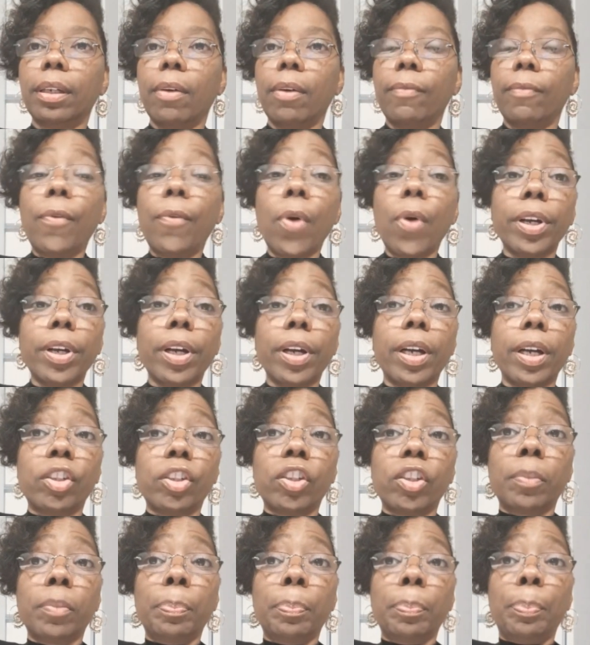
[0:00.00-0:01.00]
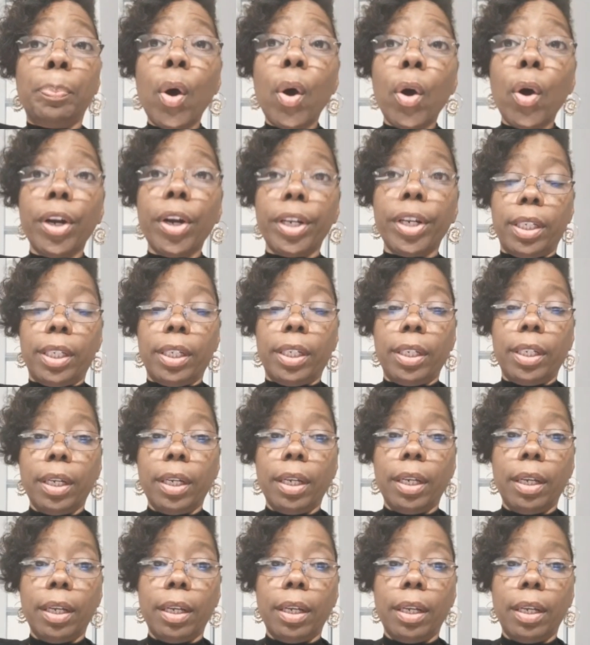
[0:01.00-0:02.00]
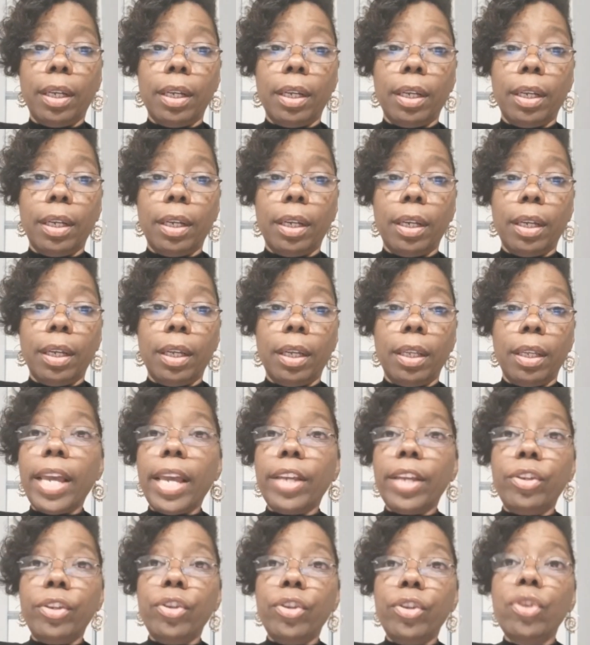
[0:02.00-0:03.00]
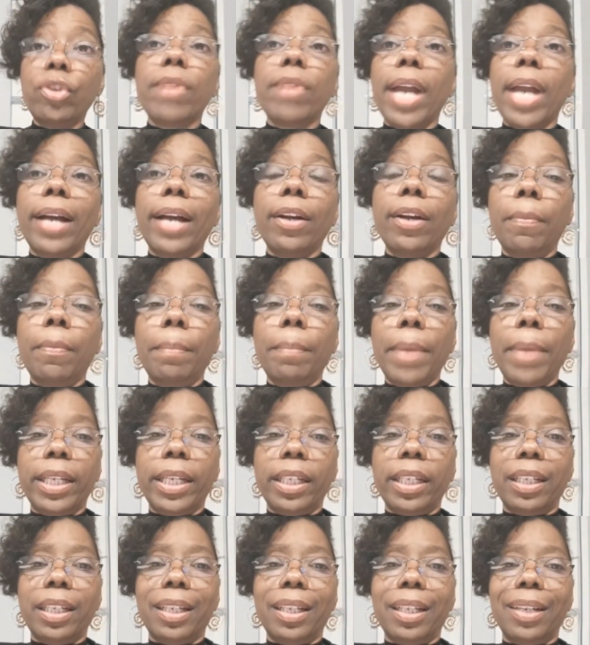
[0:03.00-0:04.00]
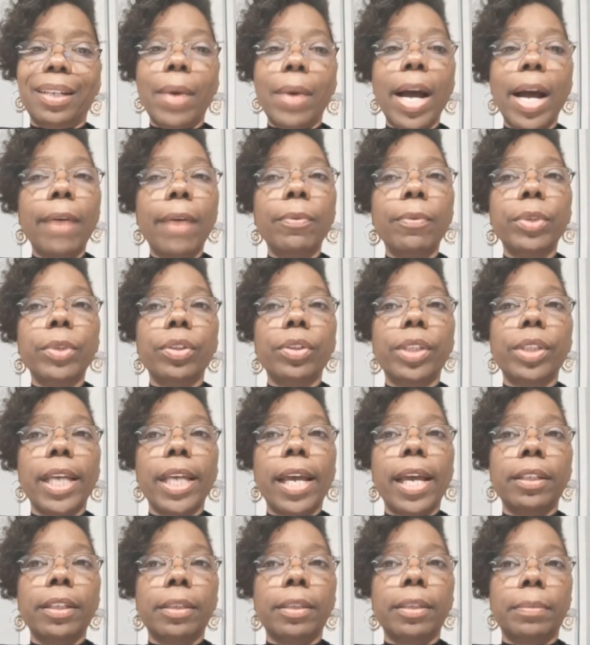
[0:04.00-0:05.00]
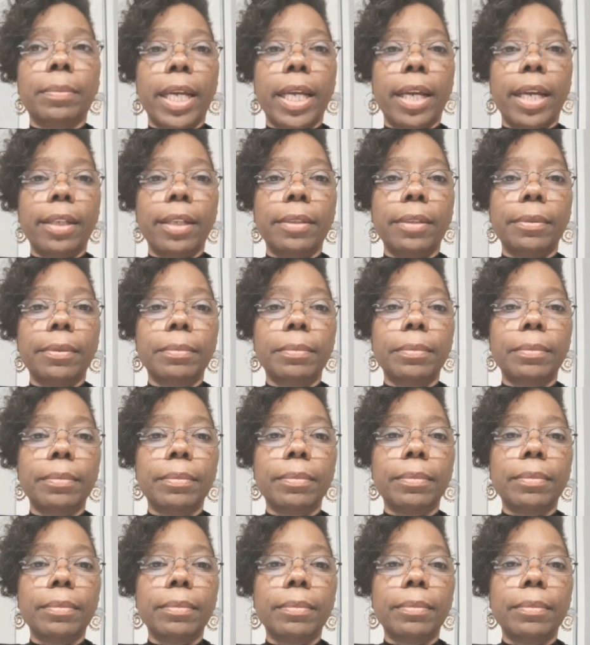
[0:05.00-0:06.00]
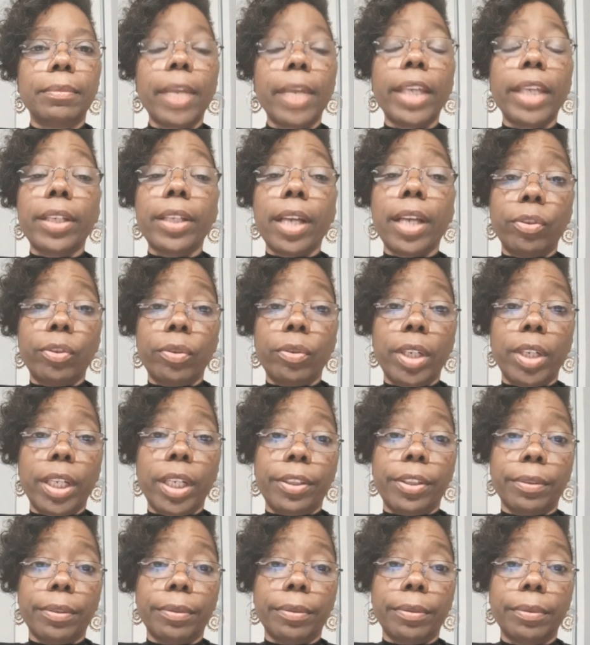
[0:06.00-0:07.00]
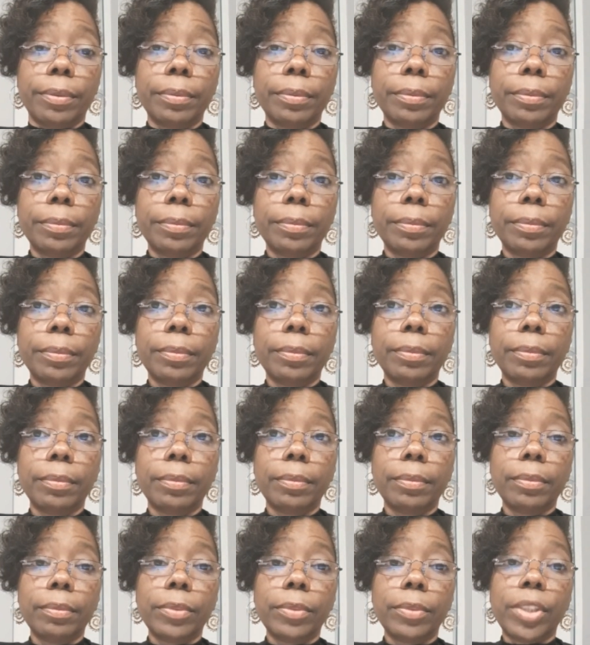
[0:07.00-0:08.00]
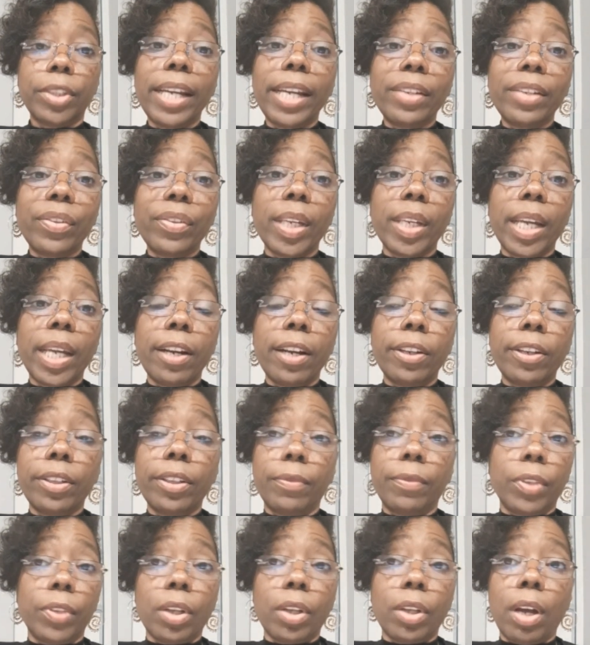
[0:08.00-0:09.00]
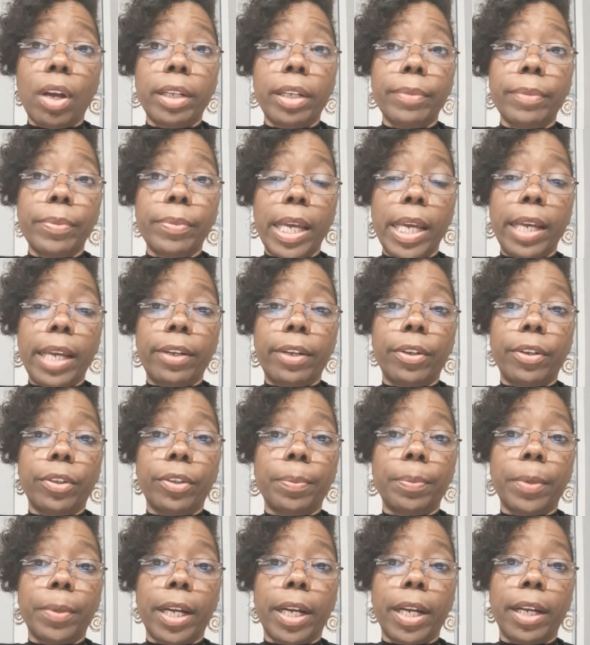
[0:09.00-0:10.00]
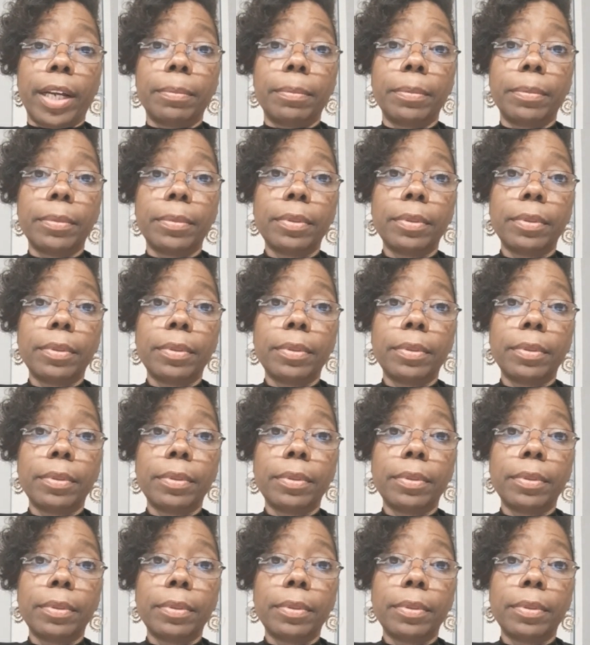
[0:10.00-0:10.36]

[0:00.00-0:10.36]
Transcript: for a sport that you're not going to make it in. Why would you tell them that? That's contradiction. Change the narrative is all I'm saying, Coach Prime,